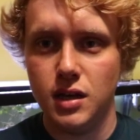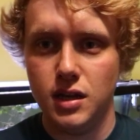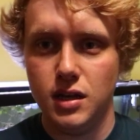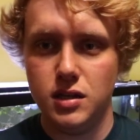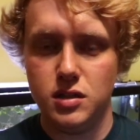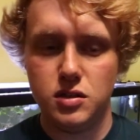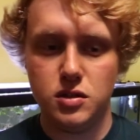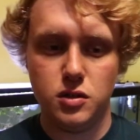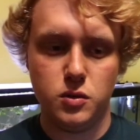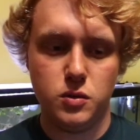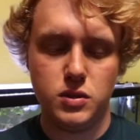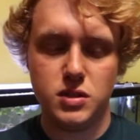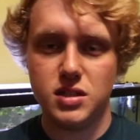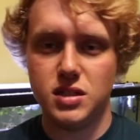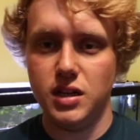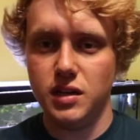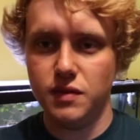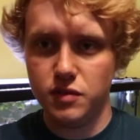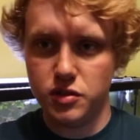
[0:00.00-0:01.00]
And so
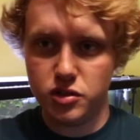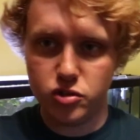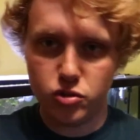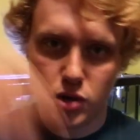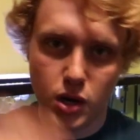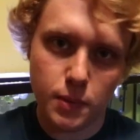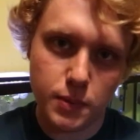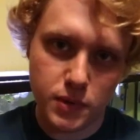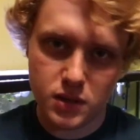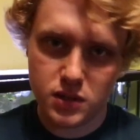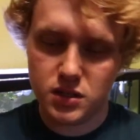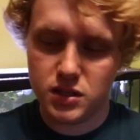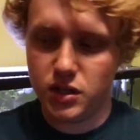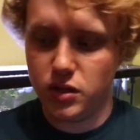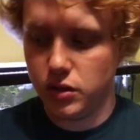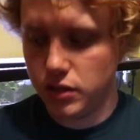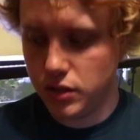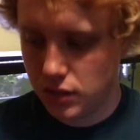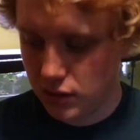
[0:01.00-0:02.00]
instead of just dropping the
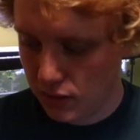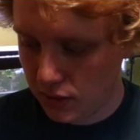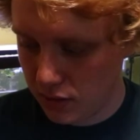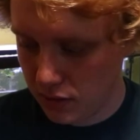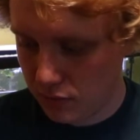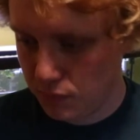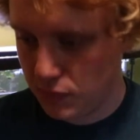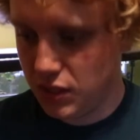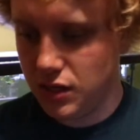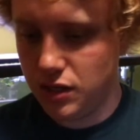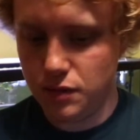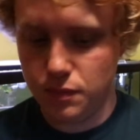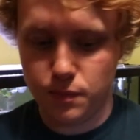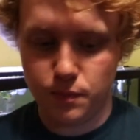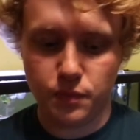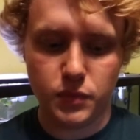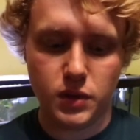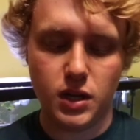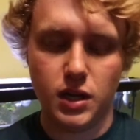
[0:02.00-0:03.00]
snail in and letting him eat him,
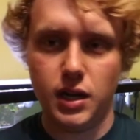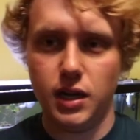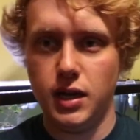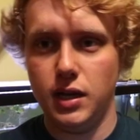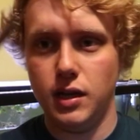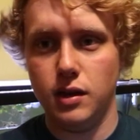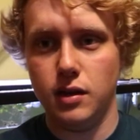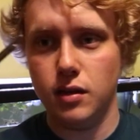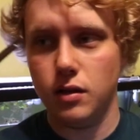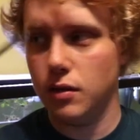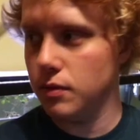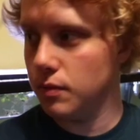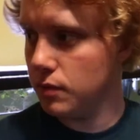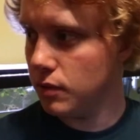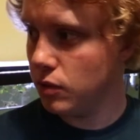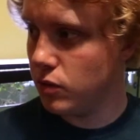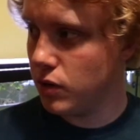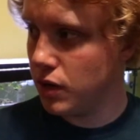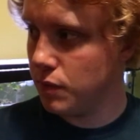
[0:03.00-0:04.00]
I
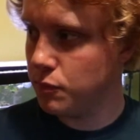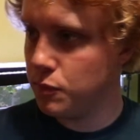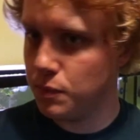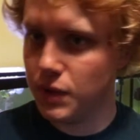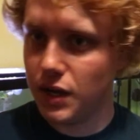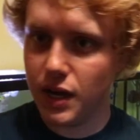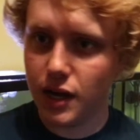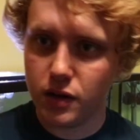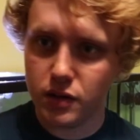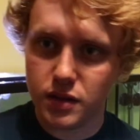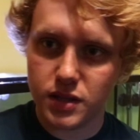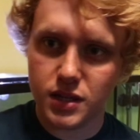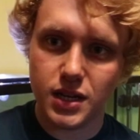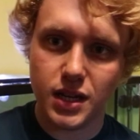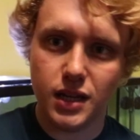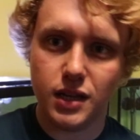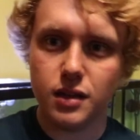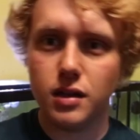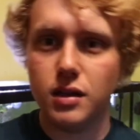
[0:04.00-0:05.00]
grab him out of the
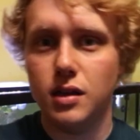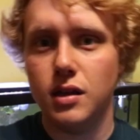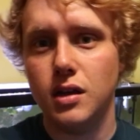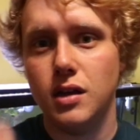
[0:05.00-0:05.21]
tank